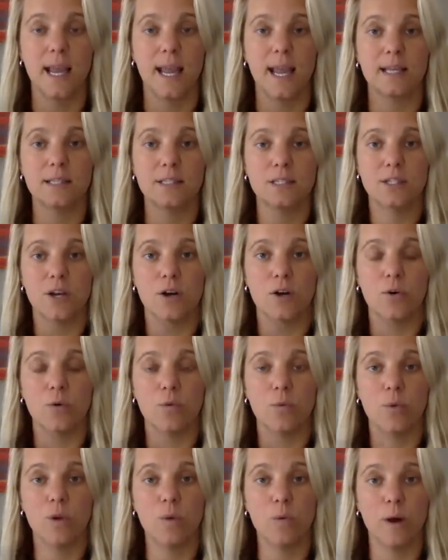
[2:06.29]
And so
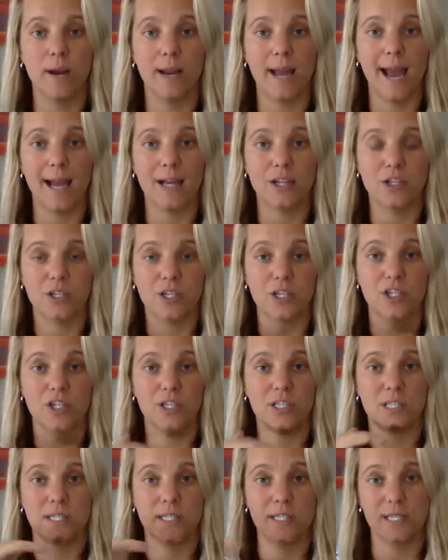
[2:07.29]
we want to actually
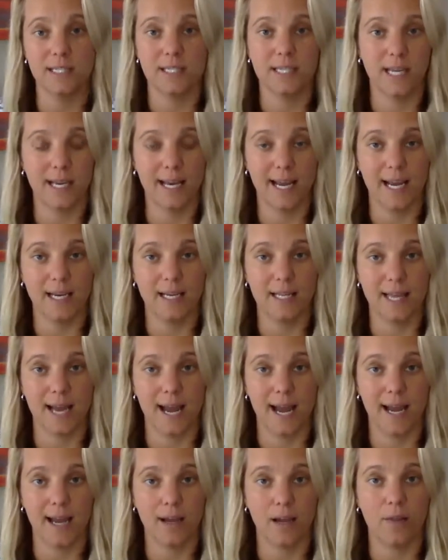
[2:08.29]
just disconnect
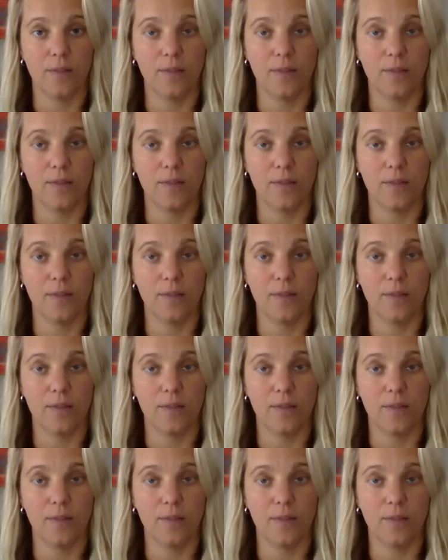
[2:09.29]
that